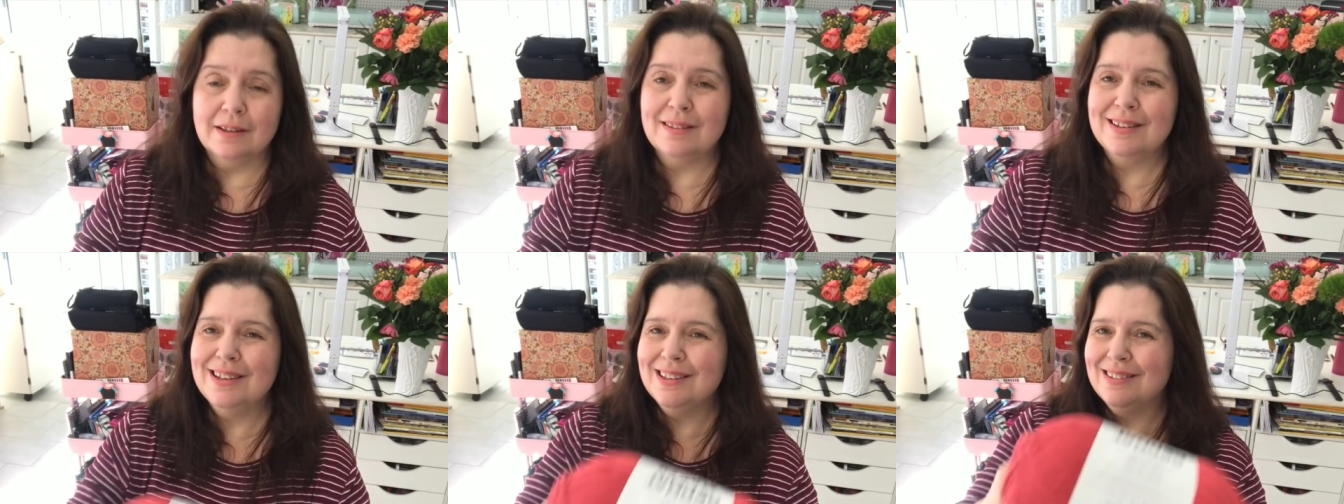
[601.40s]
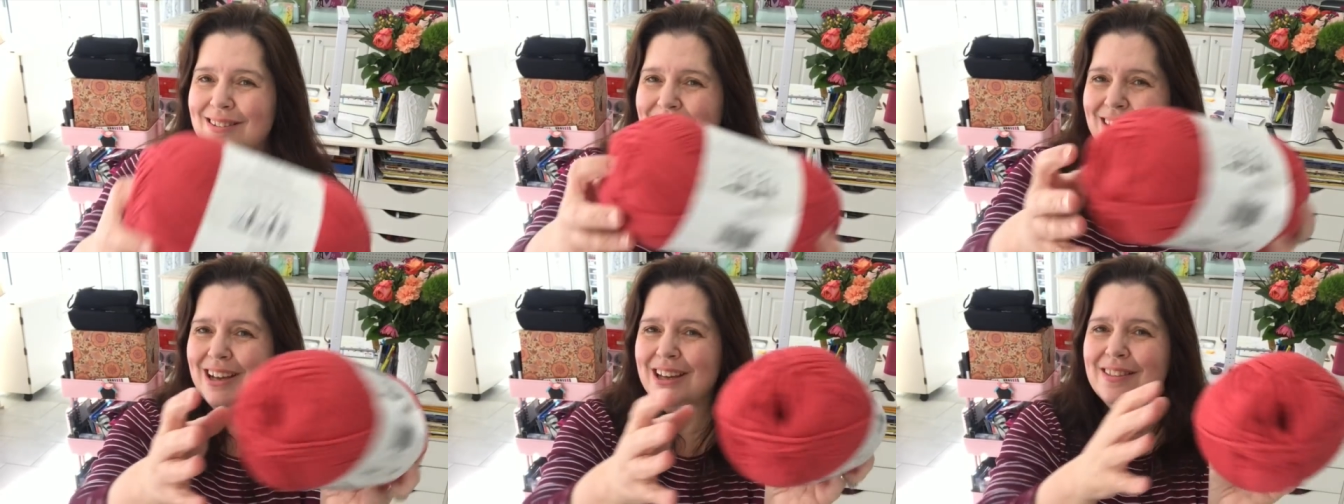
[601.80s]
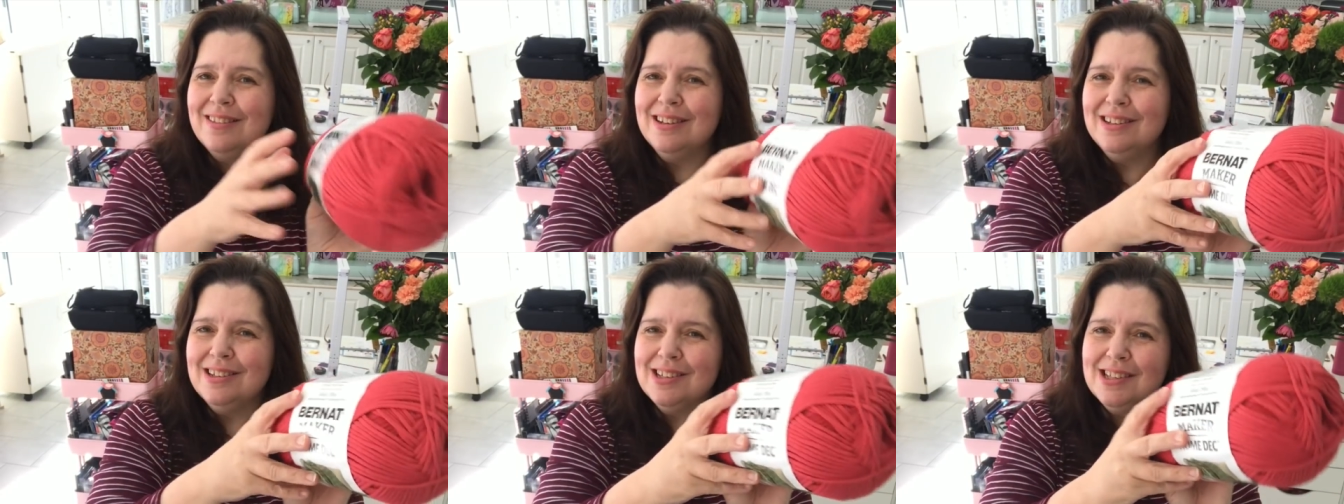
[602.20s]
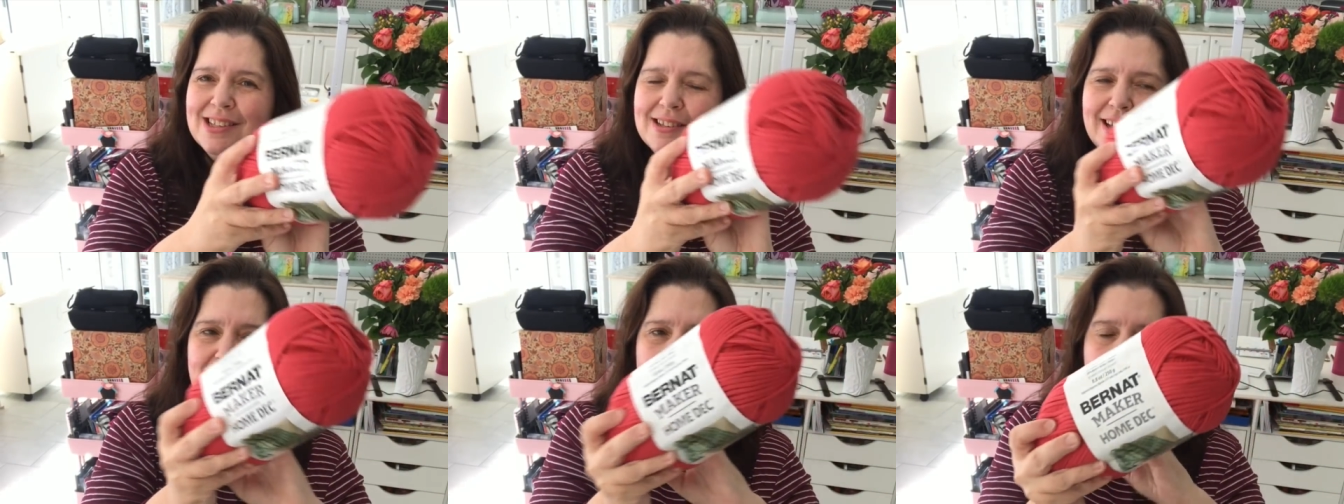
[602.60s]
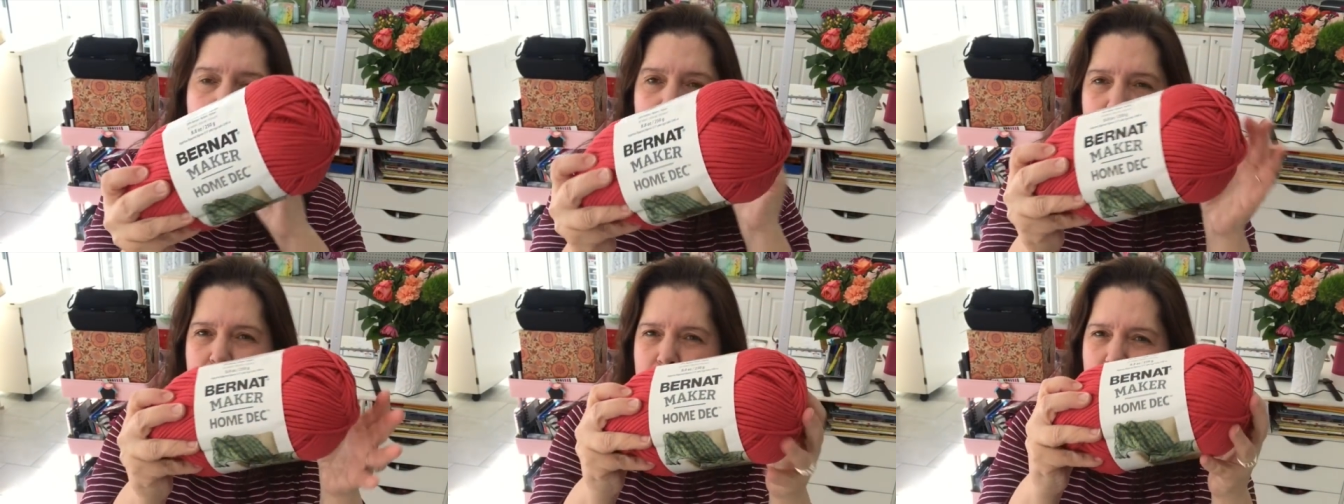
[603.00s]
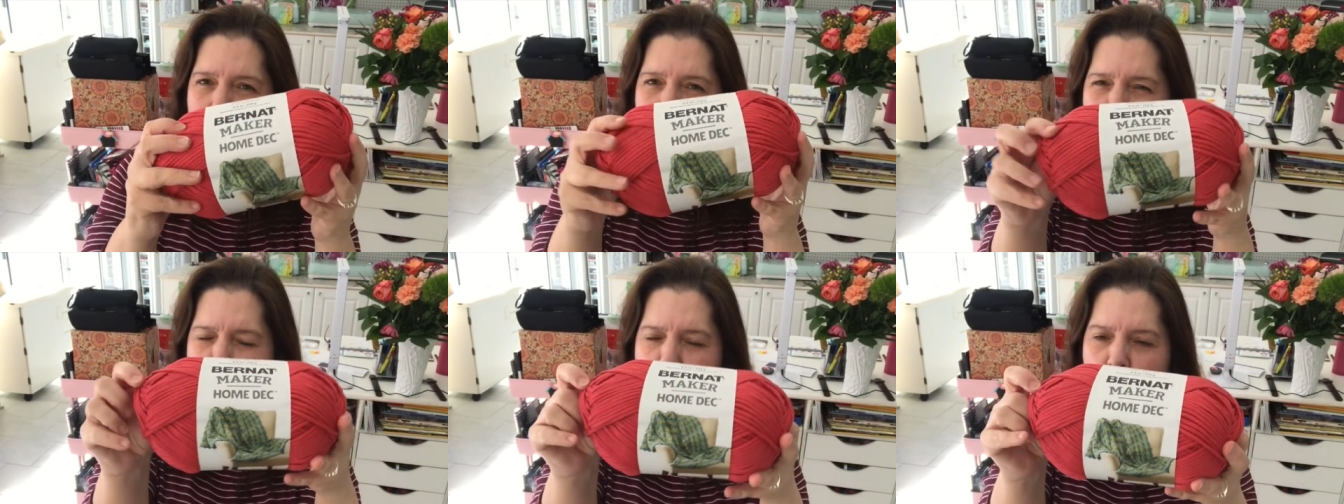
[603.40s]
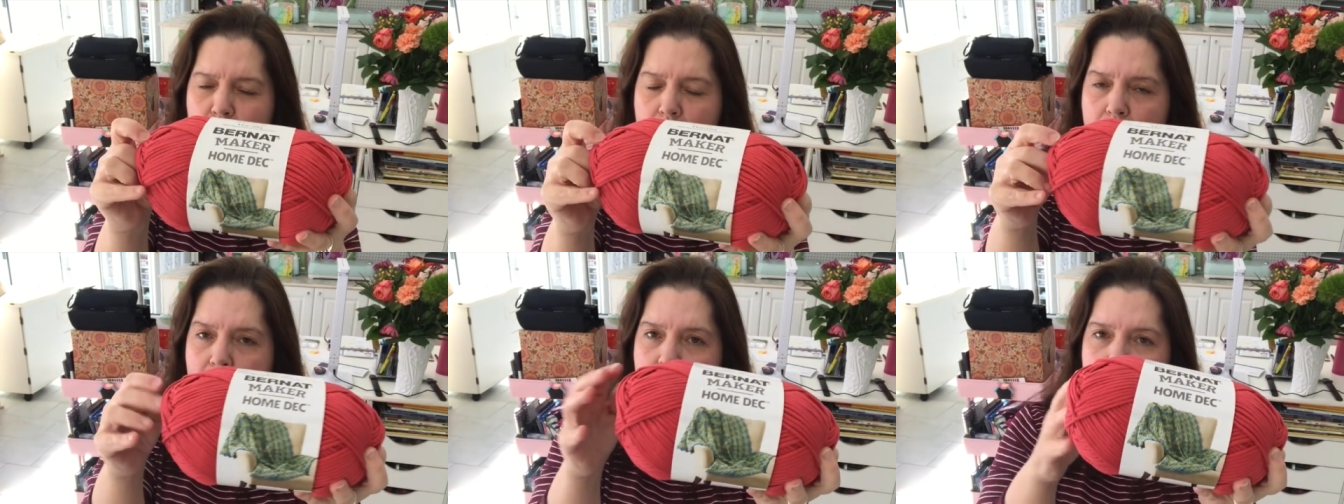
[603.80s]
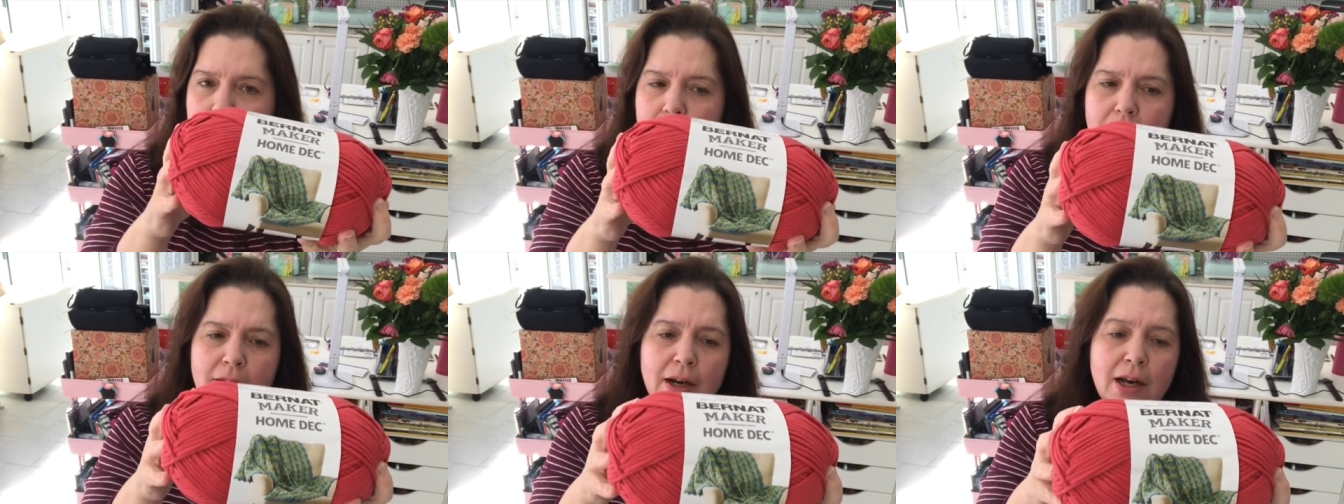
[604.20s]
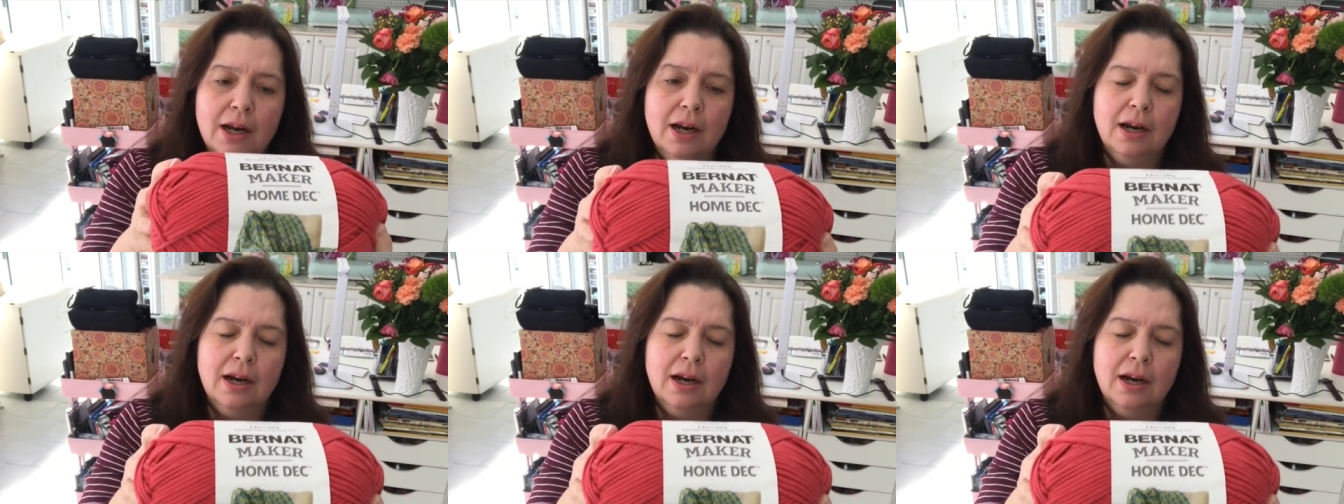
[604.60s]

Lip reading: I think this is like a rose or coral color.